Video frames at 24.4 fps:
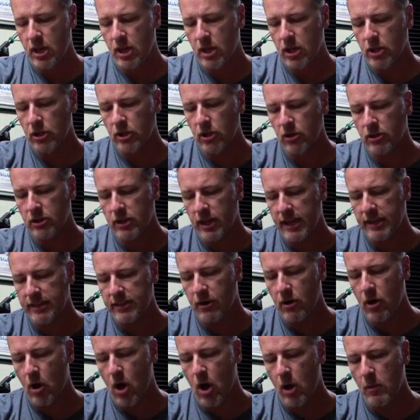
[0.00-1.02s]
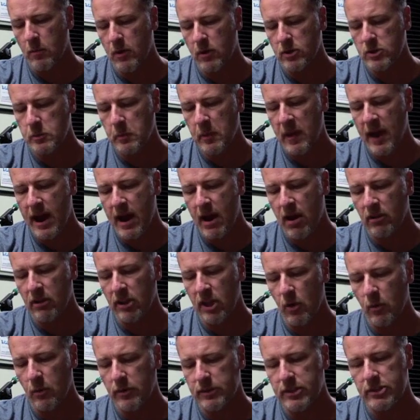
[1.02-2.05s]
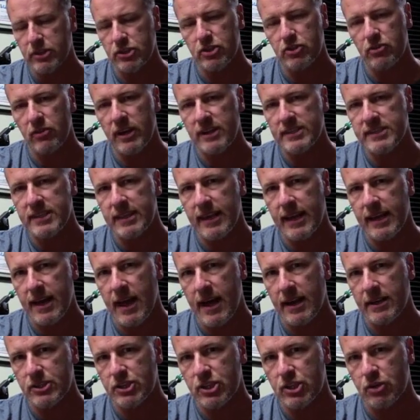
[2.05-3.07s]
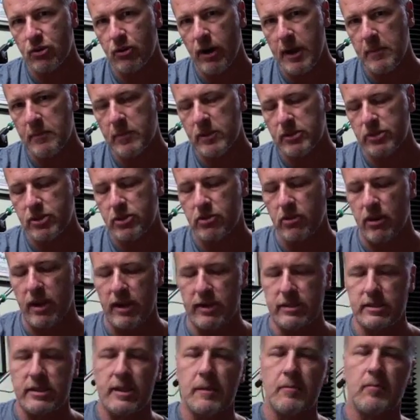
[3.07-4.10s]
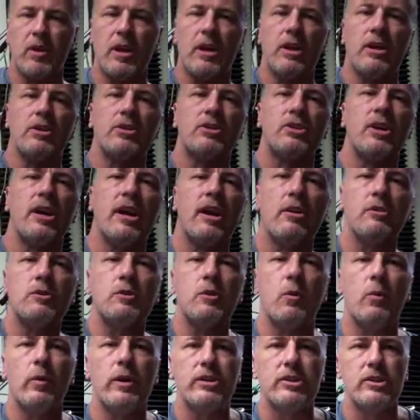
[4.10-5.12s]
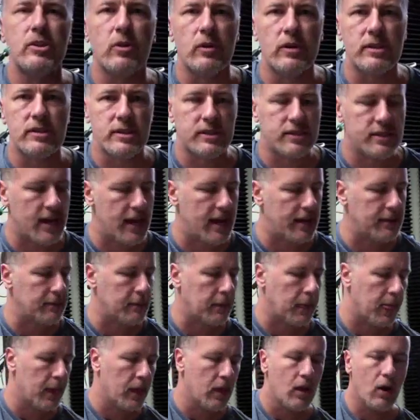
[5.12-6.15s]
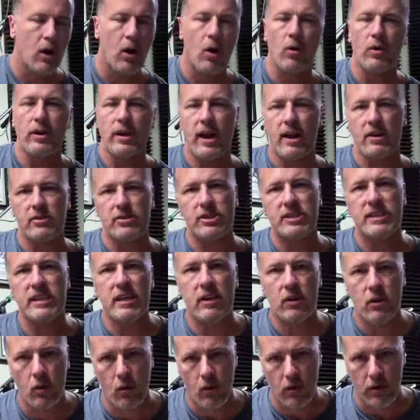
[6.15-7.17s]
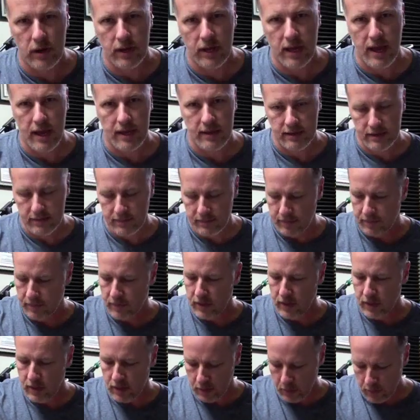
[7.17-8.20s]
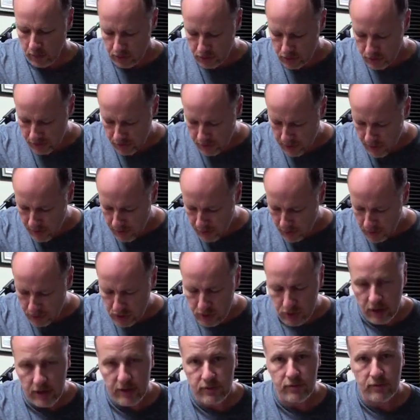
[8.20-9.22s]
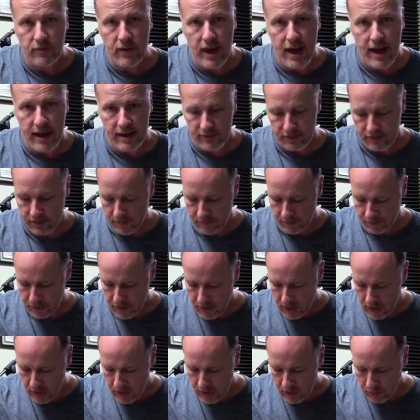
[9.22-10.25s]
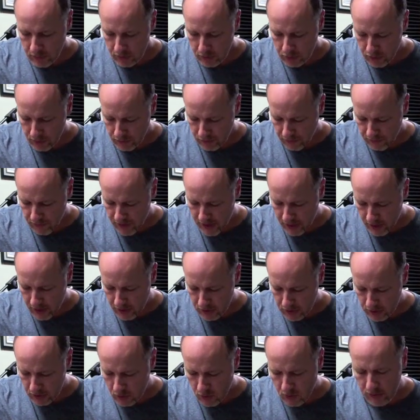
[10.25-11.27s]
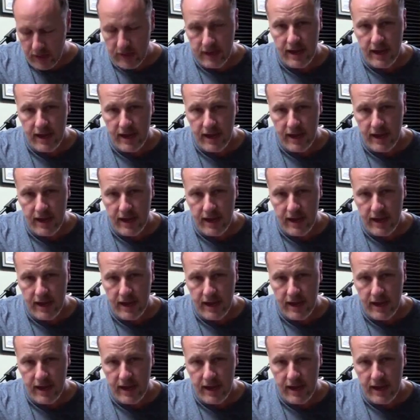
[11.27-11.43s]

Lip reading: look like they're almost parallel with the strings and they kind of scrape the strings. So here's what we do instead. Holding our C chord again, put your thumb on string 5, put your fingers on the